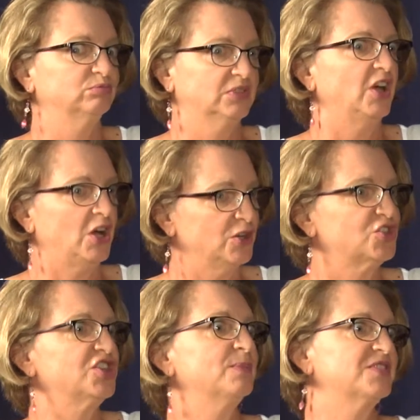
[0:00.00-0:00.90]
the
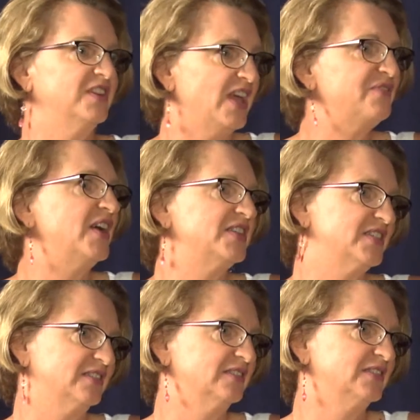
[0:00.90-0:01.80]
hardships that I've had
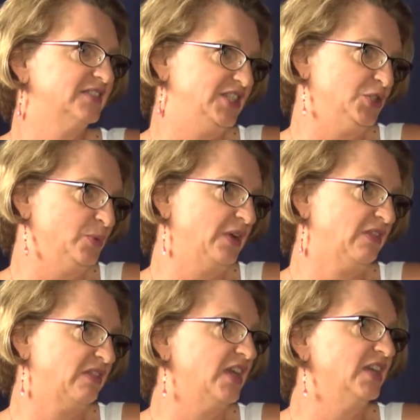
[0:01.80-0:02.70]
to deal with
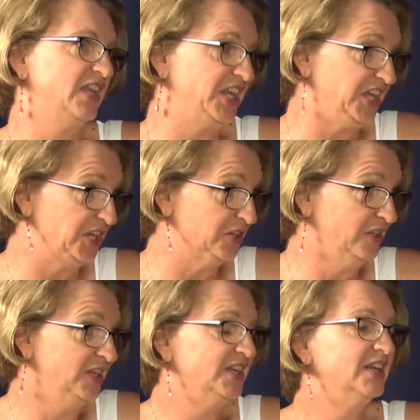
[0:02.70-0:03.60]
and heal.